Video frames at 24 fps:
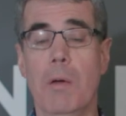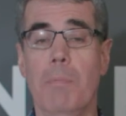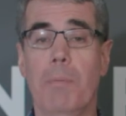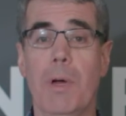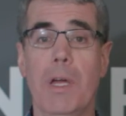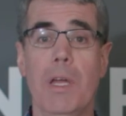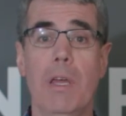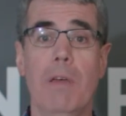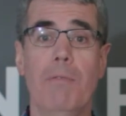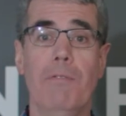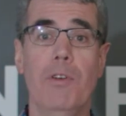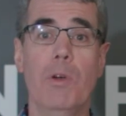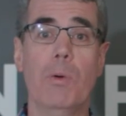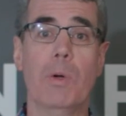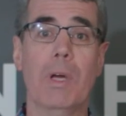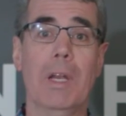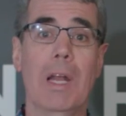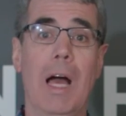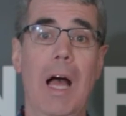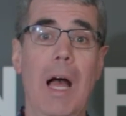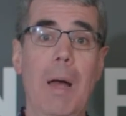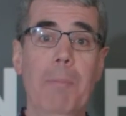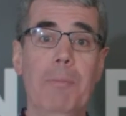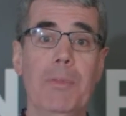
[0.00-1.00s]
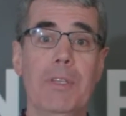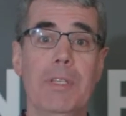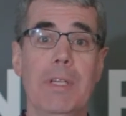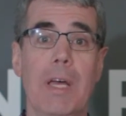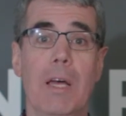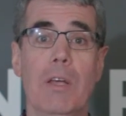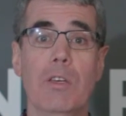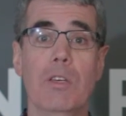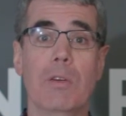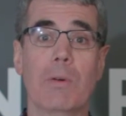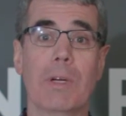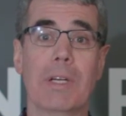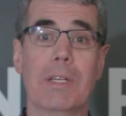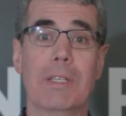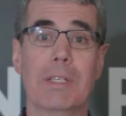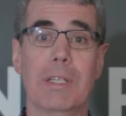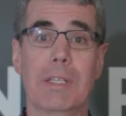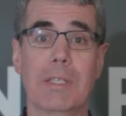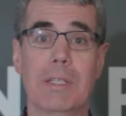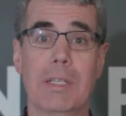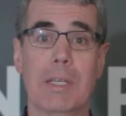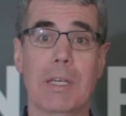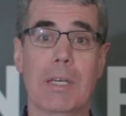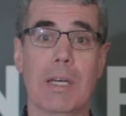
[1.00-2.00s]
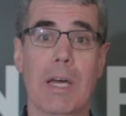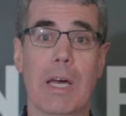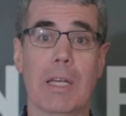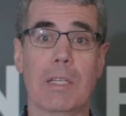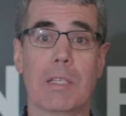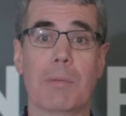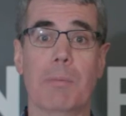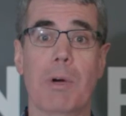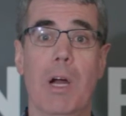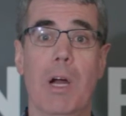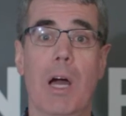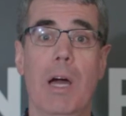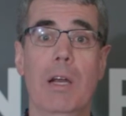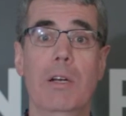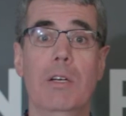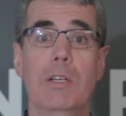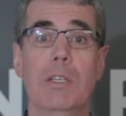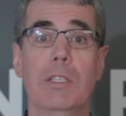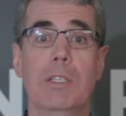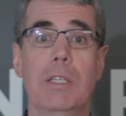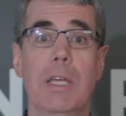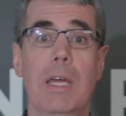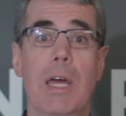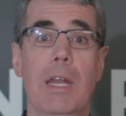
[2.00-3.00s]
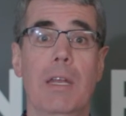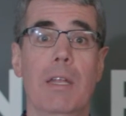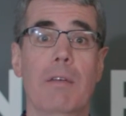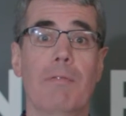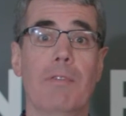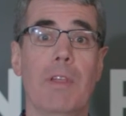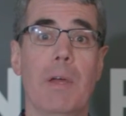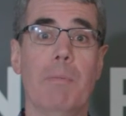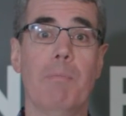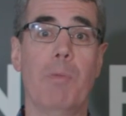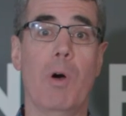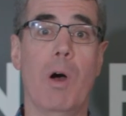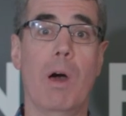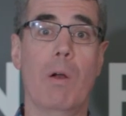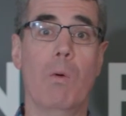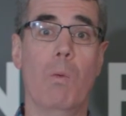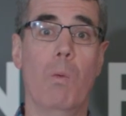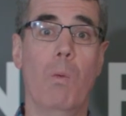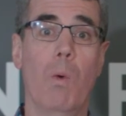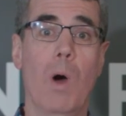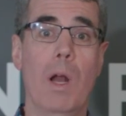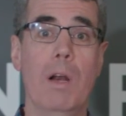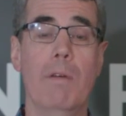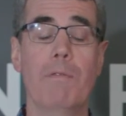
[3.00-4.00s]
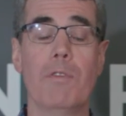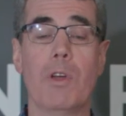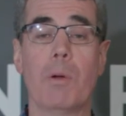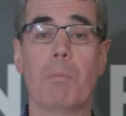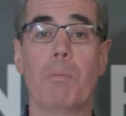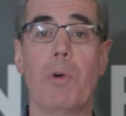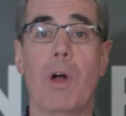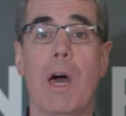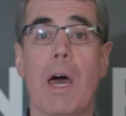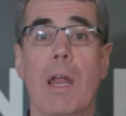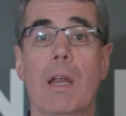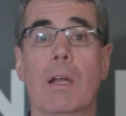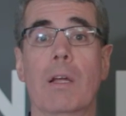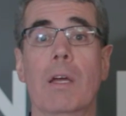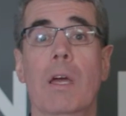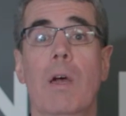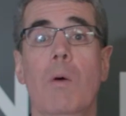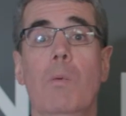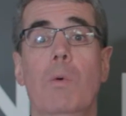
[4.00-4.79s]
But if you can upsell your existing customer, understand if they bought one of your product,